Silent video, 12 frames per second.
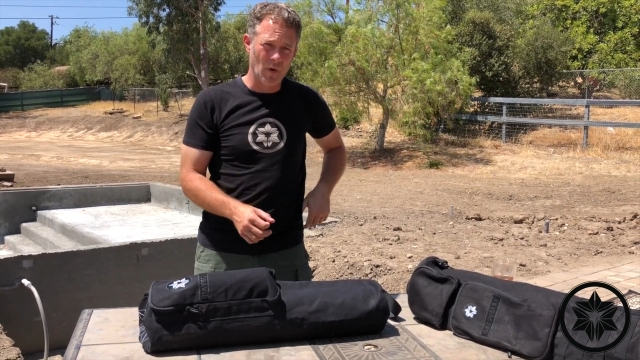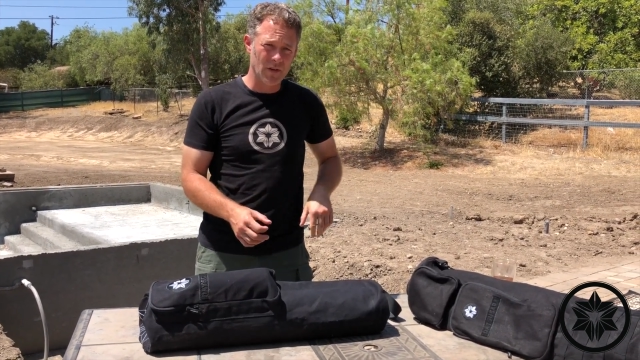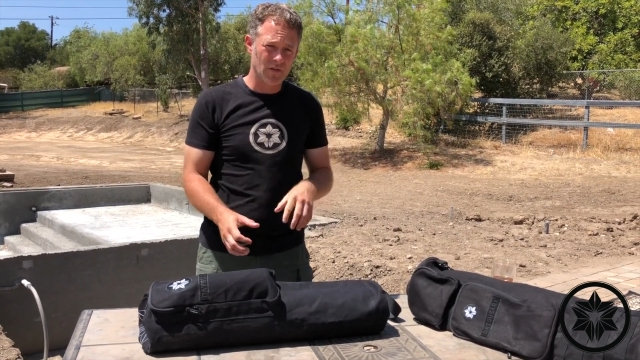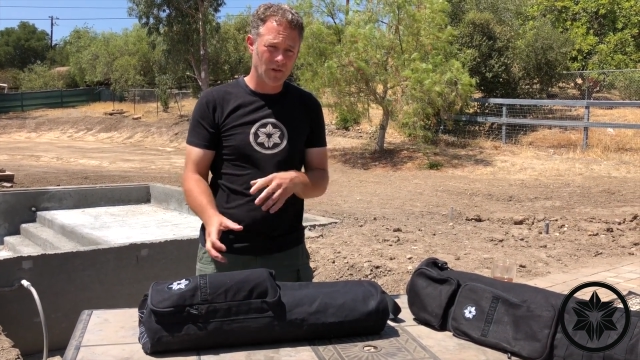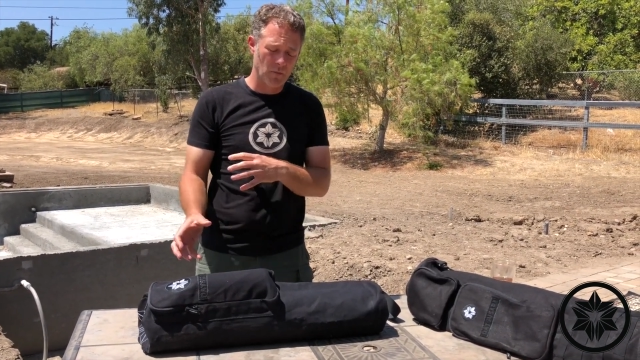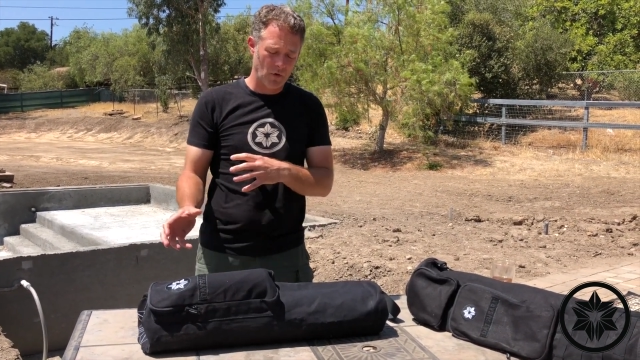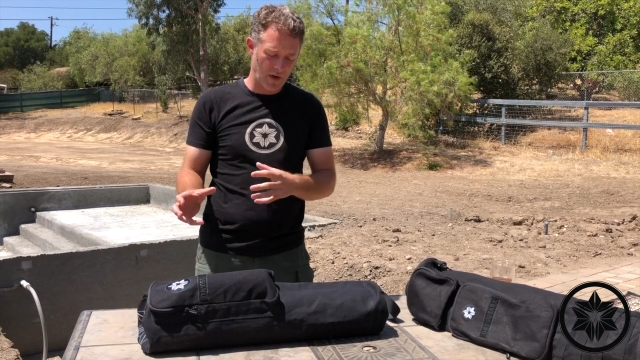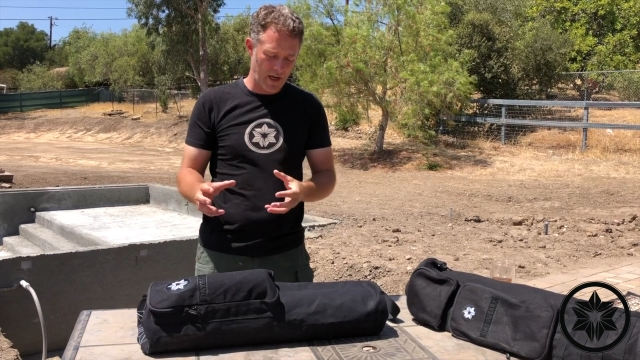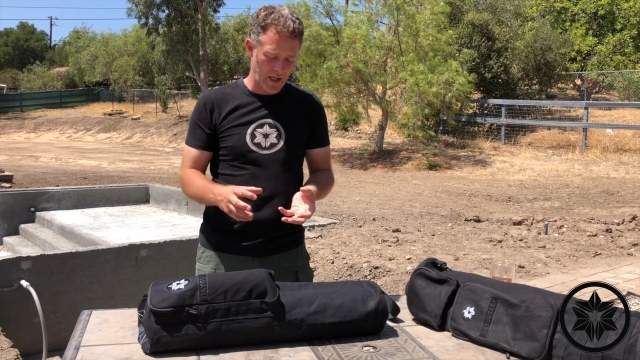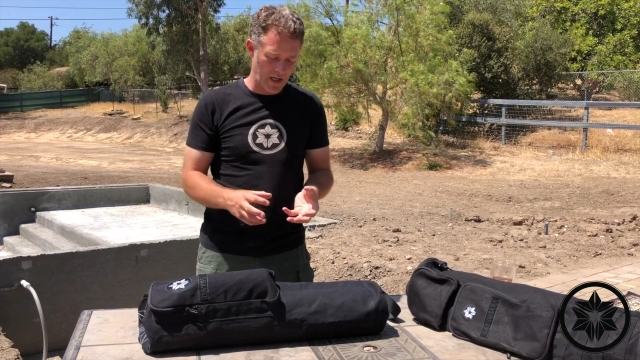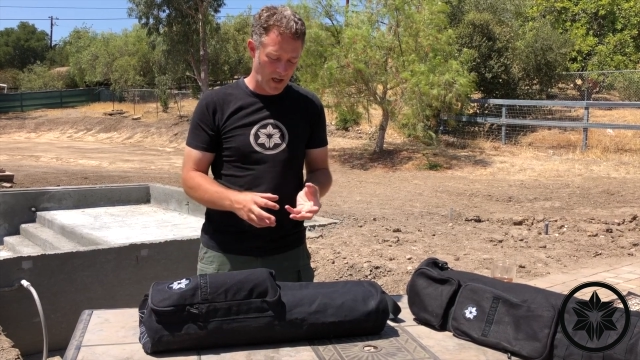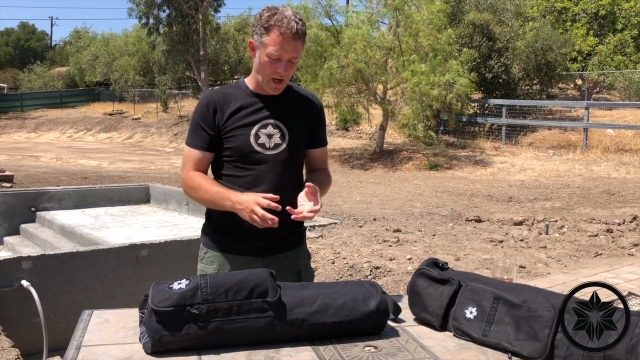with some
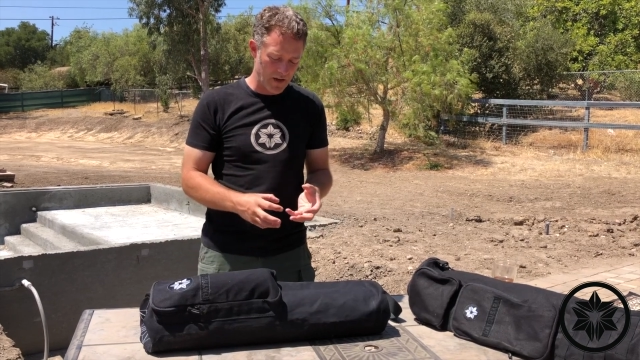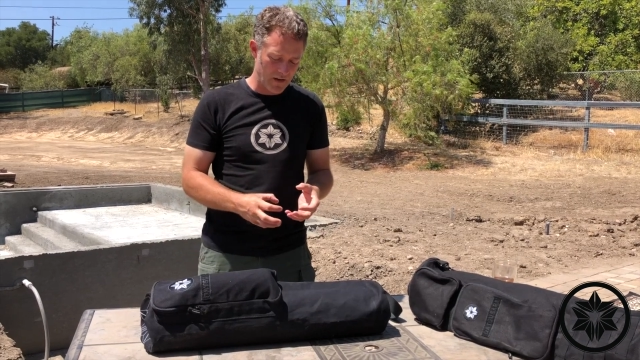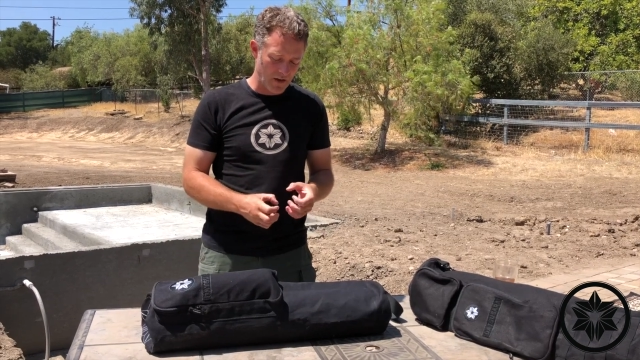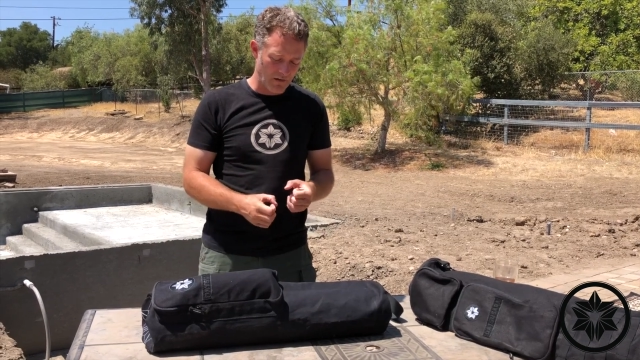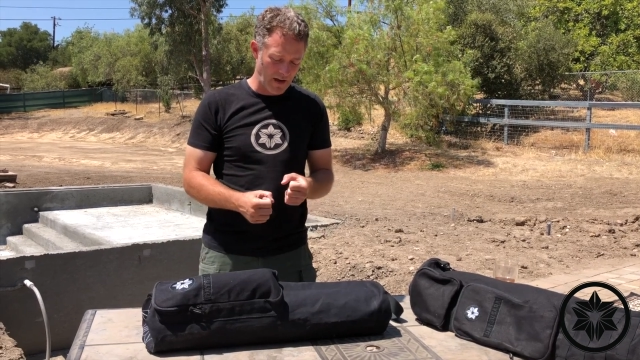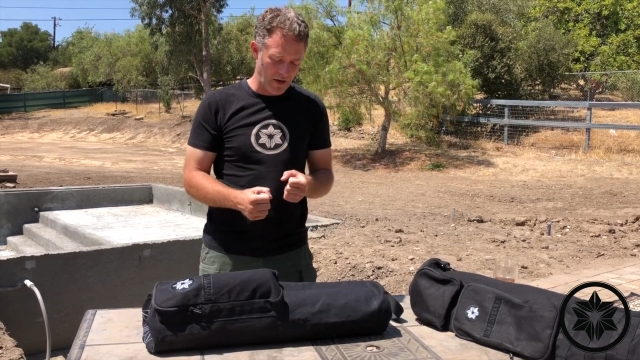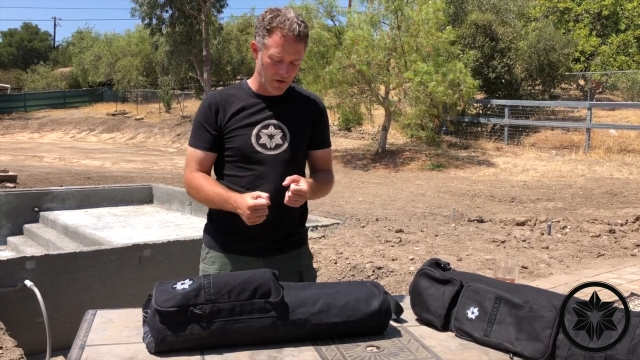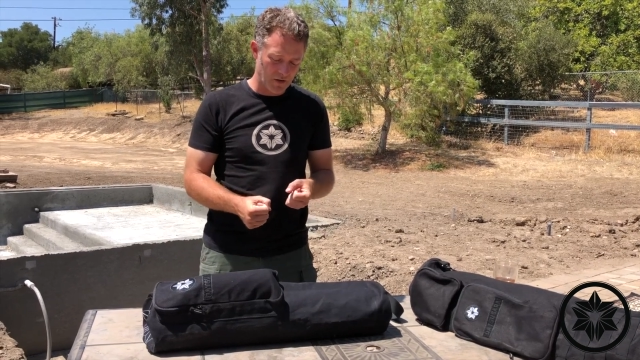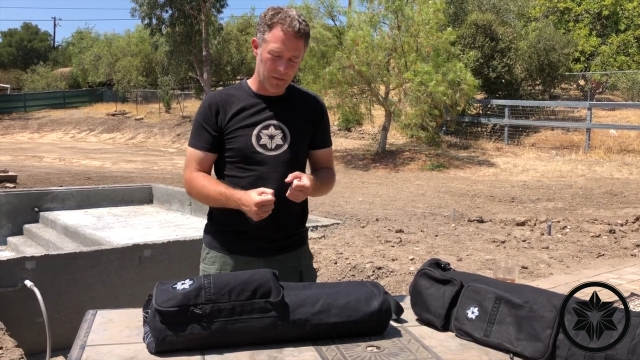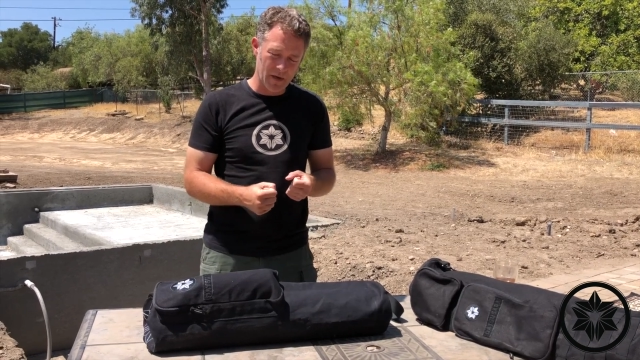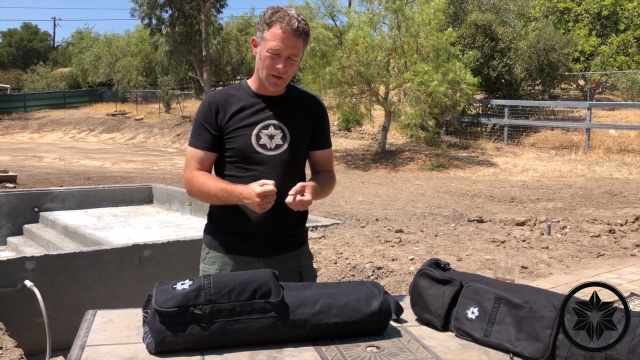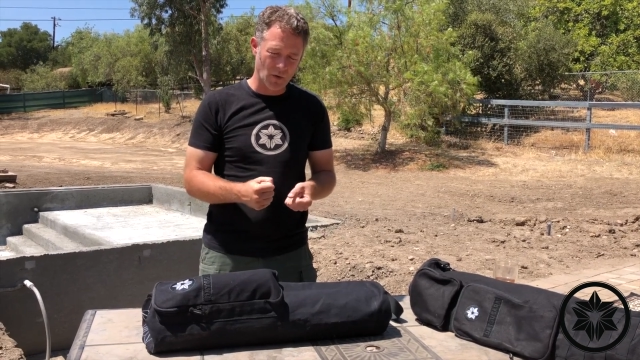organic cotton allowed us
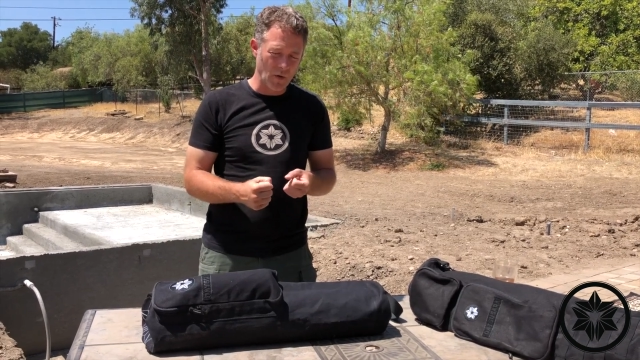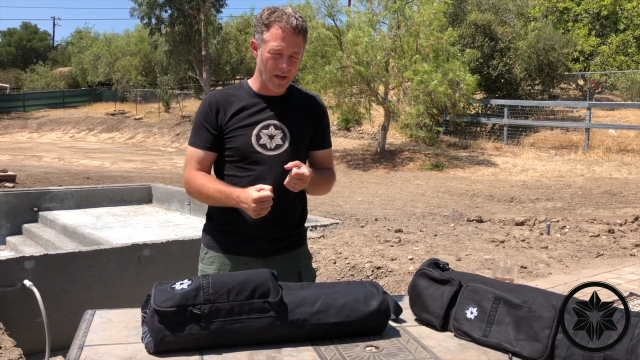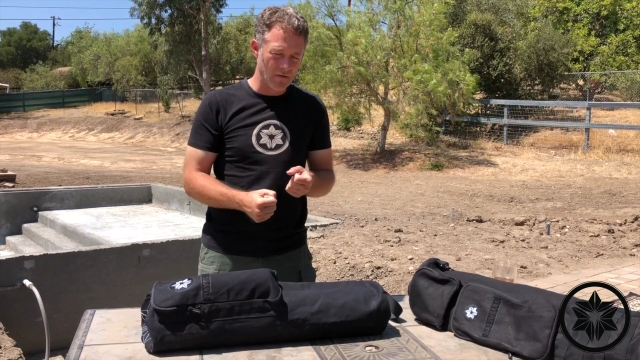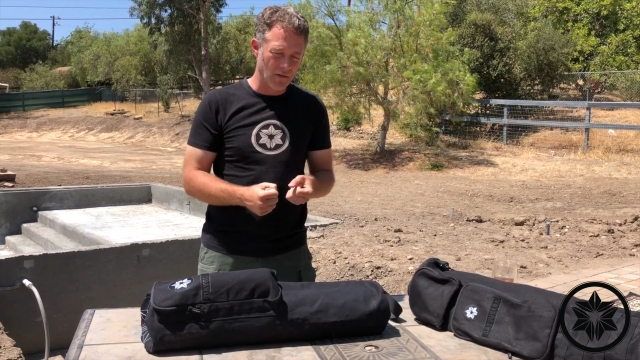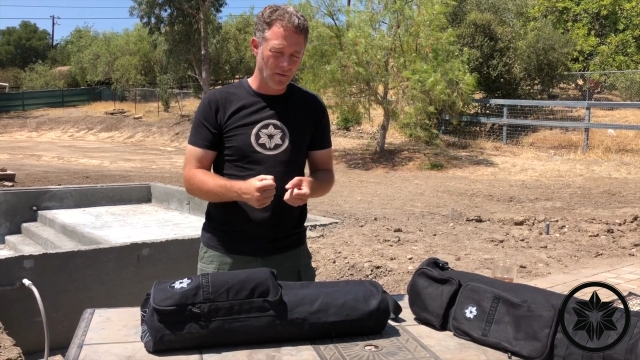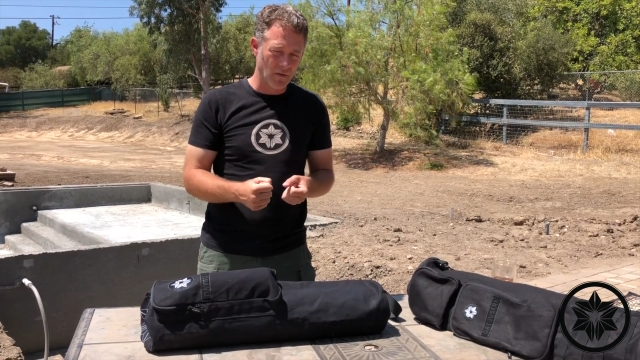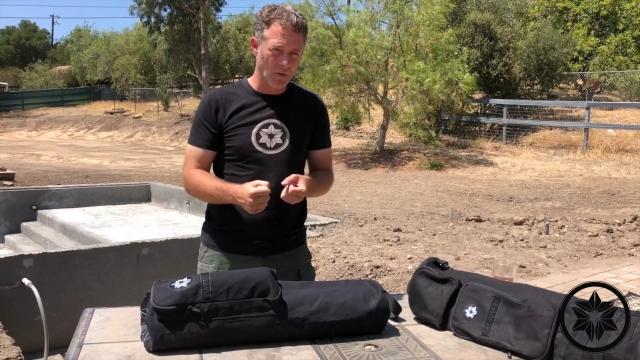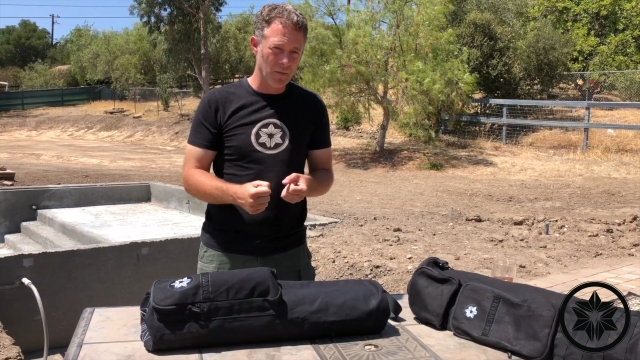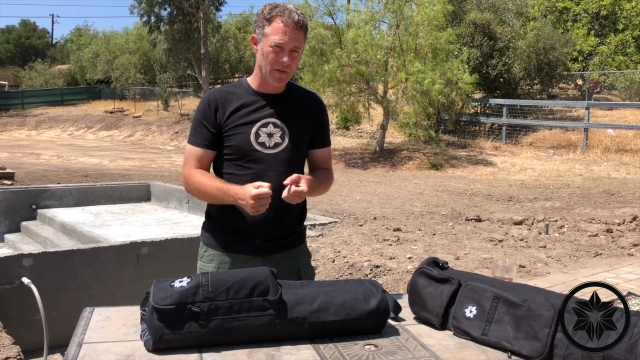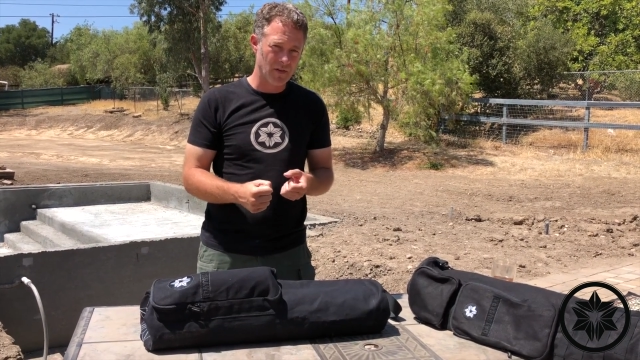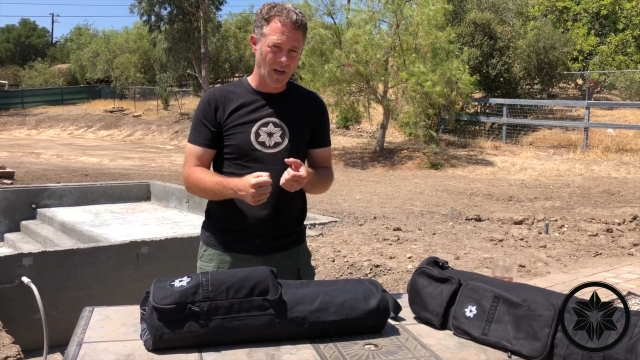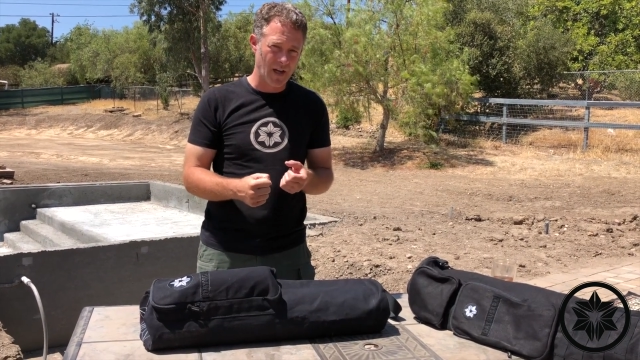to make the weave a little
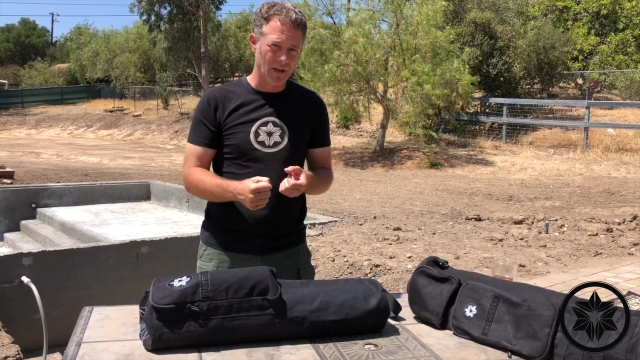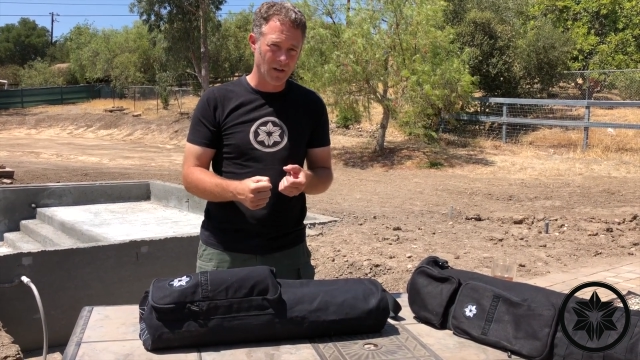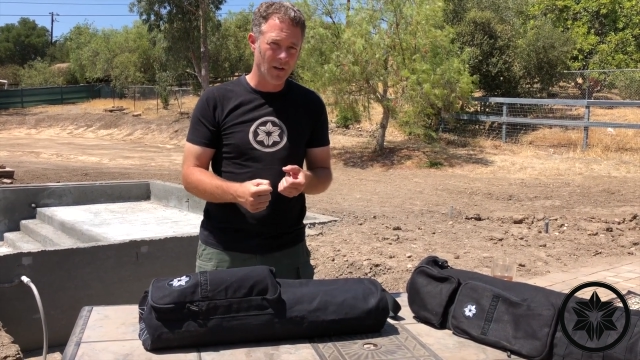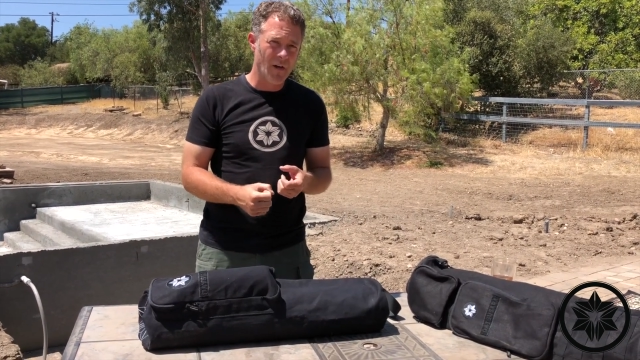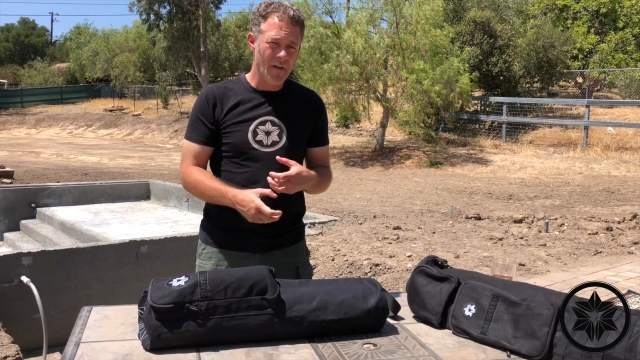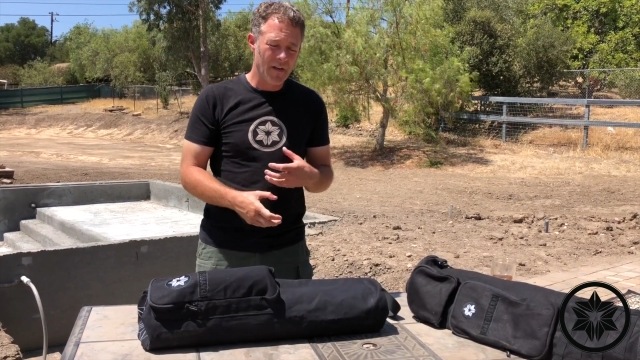bit tighter,